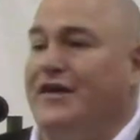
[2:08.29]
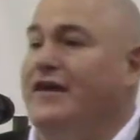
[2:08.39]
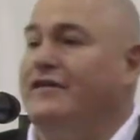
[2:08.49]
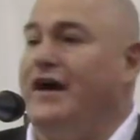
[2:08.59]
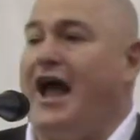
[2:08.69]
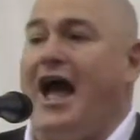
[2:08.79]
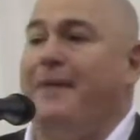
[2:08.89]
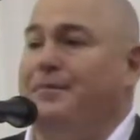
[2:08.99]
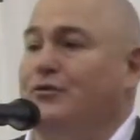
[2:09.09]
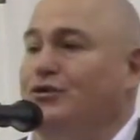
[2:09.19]
very, very
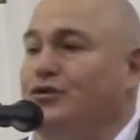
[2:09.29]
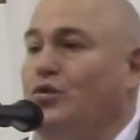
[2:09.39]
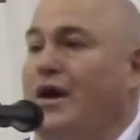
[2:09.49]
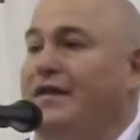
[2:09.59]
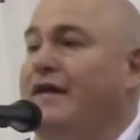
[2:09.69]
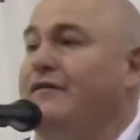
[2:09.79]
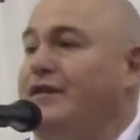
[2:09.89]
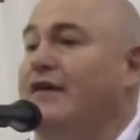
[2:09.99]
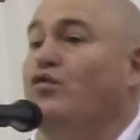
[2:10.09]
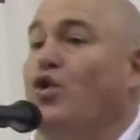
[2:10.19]
happy with the way
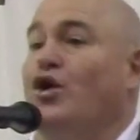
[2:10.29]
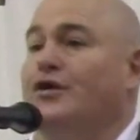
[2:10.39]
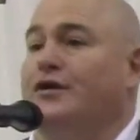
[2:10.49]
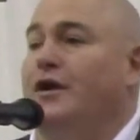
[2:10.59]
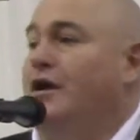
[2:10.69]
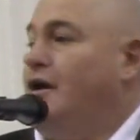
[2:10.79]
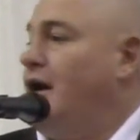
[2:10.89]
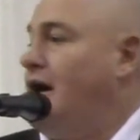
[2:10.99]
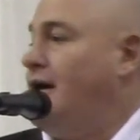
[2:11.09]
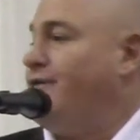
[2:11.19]
they've worked
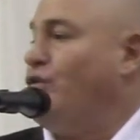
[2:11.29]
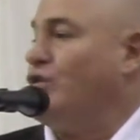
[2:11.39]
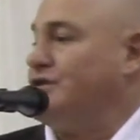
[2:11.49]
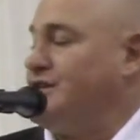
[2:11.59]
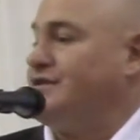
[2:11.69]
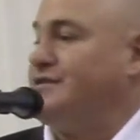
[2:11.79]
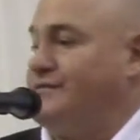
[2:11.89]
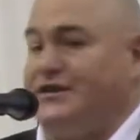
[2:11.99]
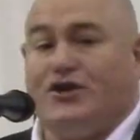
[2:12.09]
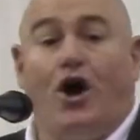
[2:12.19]
for us
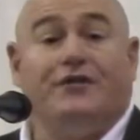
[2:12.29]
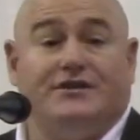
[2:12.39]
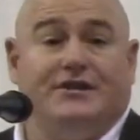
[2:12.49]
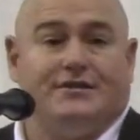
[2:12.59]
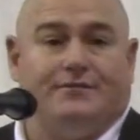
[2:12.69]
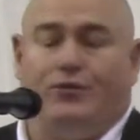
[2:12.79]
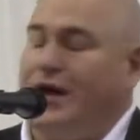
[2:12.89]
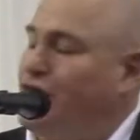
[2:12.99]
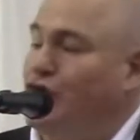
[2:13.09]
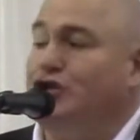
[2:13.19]
this off season. We
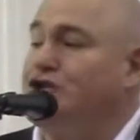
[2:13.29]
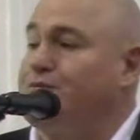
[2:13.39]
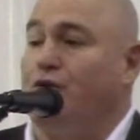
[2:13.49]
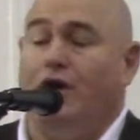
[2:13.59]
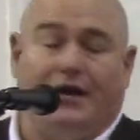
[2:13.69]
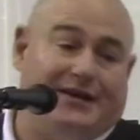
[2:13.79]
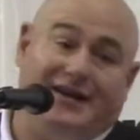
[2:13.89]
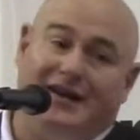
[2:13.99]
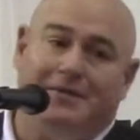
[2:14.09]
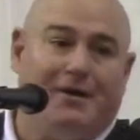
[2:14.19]
had a good spring.
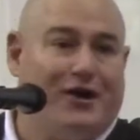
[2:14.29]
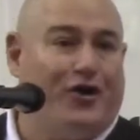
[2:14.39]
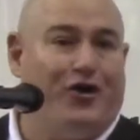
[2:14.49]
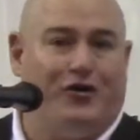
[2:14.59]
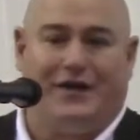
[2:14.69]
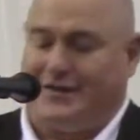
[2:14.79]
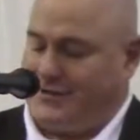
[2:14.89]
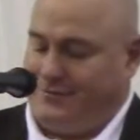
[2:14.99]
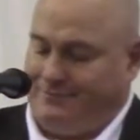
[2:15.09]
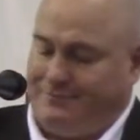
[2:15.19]
Didn't get anybody hurt.
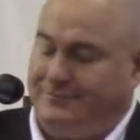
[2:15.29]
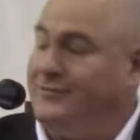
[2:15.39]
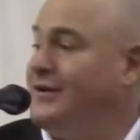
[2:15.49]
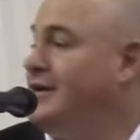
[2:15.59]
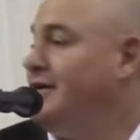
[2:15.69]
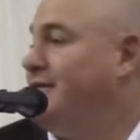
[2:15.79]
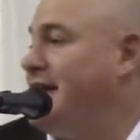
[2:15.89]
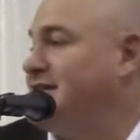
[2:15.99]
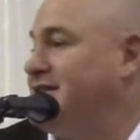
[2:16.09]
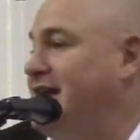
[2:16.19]
That's
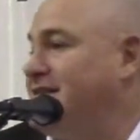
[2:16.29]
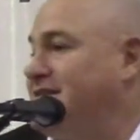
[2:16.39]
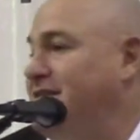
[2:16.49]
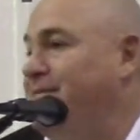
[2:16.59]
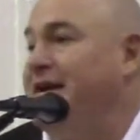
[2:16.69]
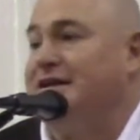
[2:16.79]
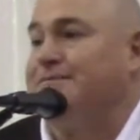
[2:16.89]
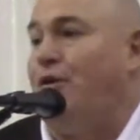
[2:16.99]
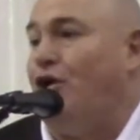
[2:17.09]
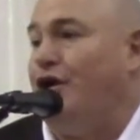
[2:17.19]
the
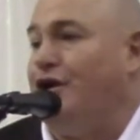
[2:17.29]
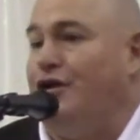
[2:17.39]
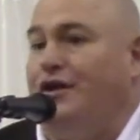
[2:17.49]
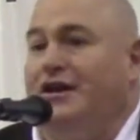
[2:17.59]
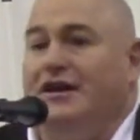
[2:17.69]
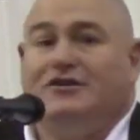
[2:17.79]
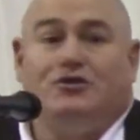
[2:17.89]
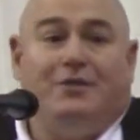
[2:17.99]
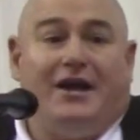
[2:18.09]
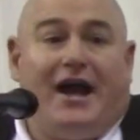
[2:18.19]
biggest part. Didn't get
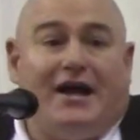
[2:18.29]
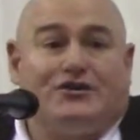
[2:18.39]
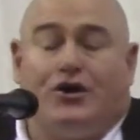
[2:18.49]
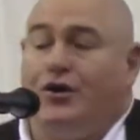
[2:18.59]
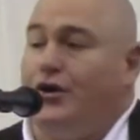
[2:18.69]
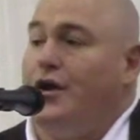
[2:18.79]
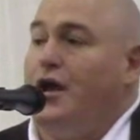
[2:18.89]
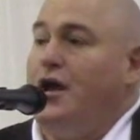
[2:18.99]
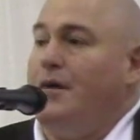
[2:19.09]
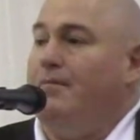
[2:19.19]
too many guys hurt.
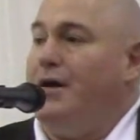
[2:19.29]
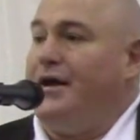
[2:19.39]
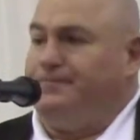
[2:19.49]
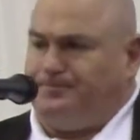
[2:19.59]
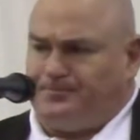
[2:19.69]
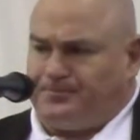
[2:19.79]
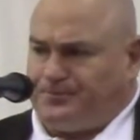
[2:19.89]
But